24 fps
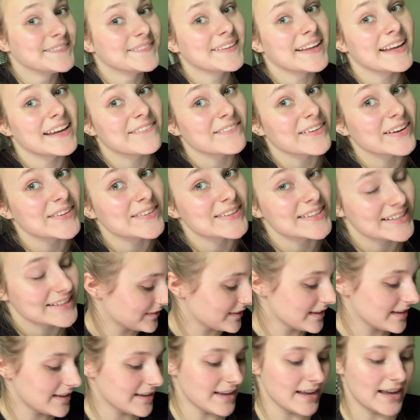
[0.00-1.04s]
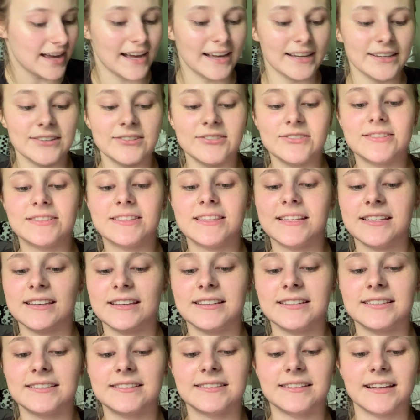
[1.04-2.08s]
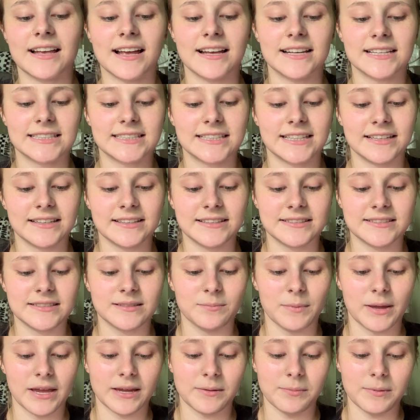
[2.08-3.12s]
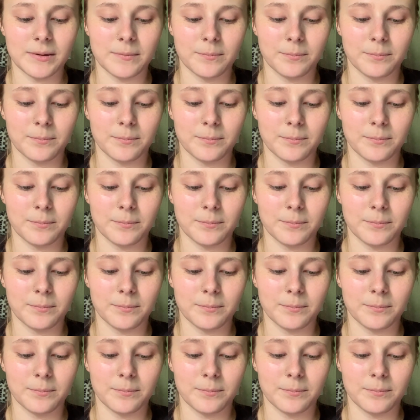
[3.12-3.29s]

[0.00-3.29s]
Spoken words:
I found it. I used this Essence Make Me